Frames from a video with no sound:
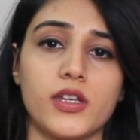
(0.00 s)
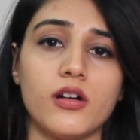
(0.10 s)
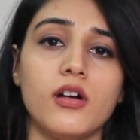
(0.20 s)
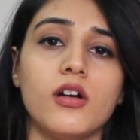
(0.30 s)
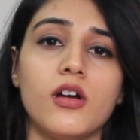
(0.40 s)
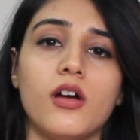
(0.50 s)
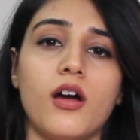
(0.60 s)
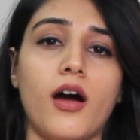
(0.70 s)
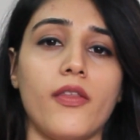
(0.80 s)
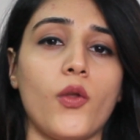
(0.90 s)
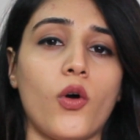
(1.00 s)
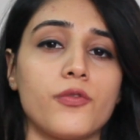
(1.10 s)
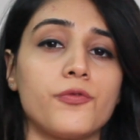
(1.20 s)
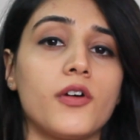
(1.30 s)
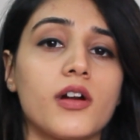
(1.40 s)
here are
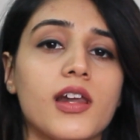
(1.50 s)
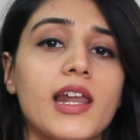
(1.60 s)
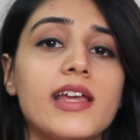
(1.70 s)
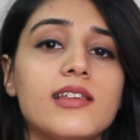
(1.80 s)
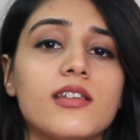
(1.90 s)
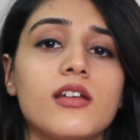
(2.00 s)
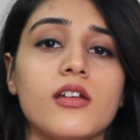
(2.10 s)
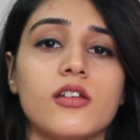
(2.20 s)
not fertilized,